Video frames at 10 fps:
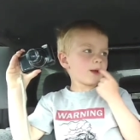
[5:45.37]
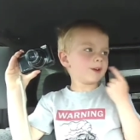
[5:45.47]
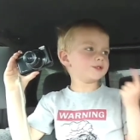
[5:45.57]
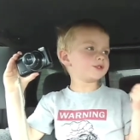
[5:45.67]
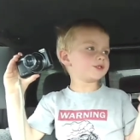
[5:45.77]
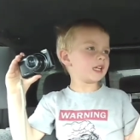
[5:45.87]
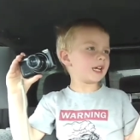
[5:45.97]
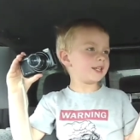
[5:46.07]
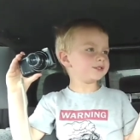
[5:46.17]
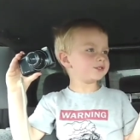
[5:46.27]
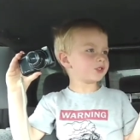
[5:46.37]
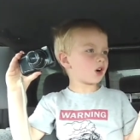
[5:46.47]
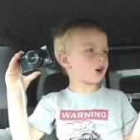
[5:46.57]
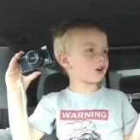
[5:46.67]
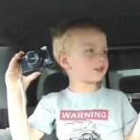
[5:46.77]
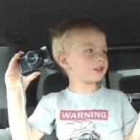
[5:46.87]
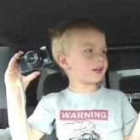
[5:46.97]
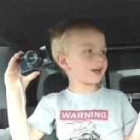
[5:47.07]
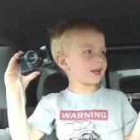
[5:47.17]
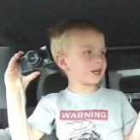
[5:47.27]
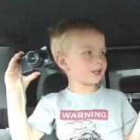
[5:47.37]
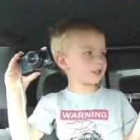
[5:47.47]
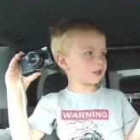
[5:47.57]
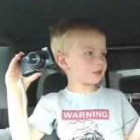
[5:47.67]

if oh. Jay's on there.